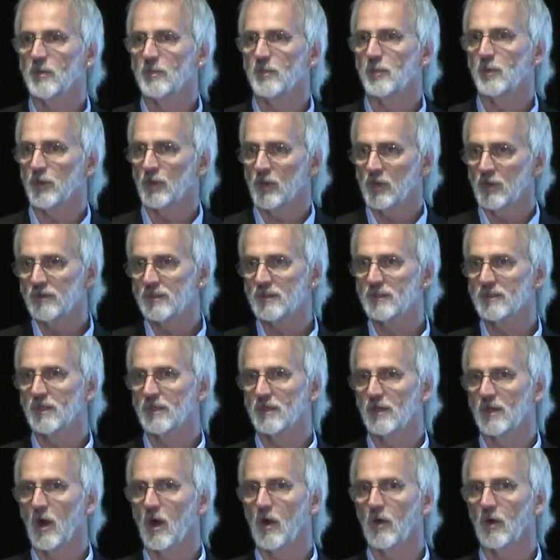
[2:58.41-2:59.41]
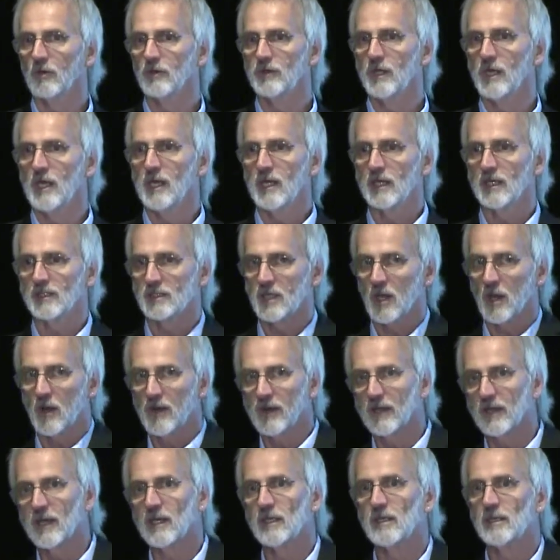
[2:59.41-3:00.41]
produce gold, it's
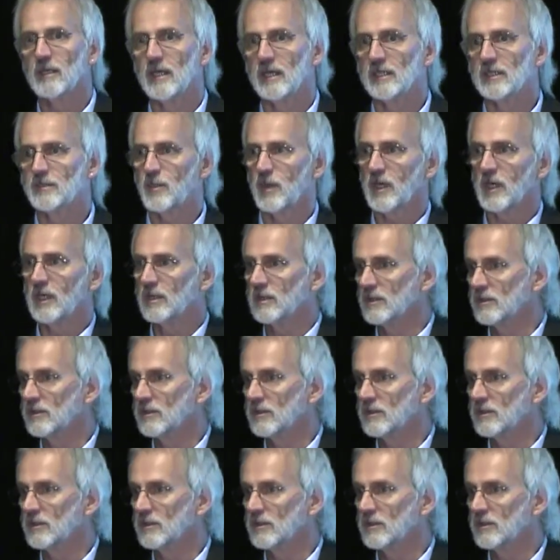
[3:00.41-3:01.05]
going in, it's being